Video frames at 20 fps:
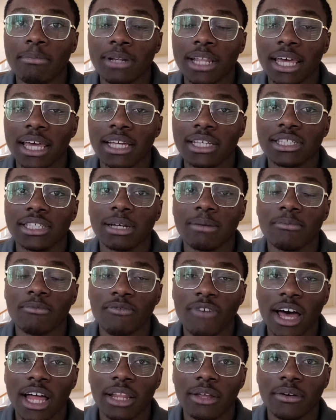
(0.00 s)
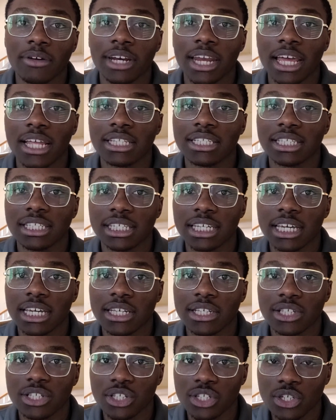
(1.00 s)
playing some Valorant in
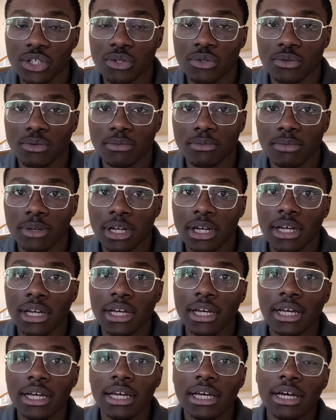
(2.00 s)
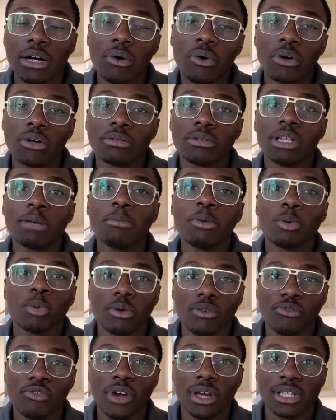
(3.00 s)
CS2. Or let me
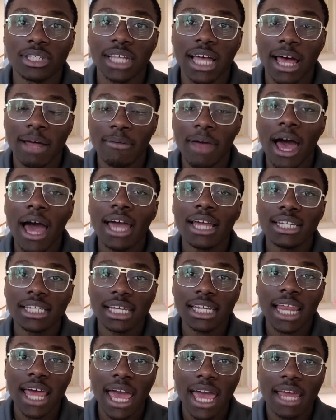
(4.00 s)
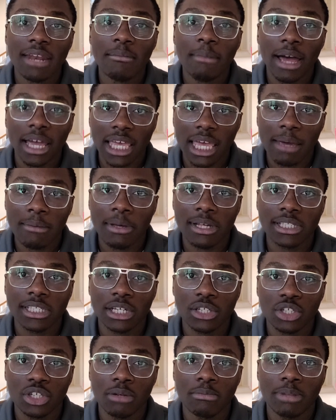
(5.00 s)
rephrase that. I did end my gaming
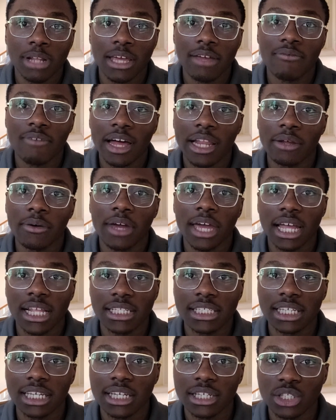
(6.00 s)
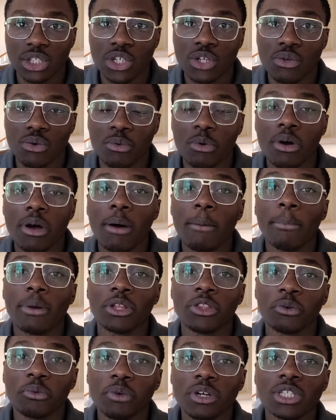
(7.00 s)
session playing Valorant in CS2,
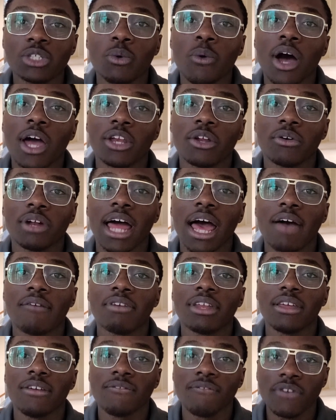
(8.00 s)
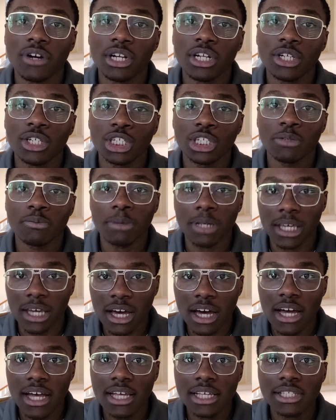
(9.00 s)
but the reason why I don't have any footage is
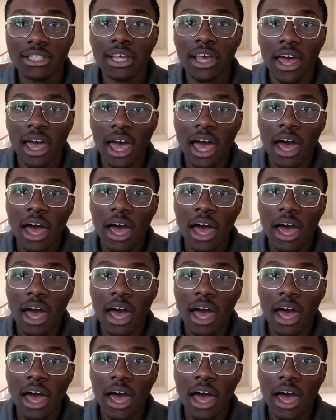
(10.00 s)
because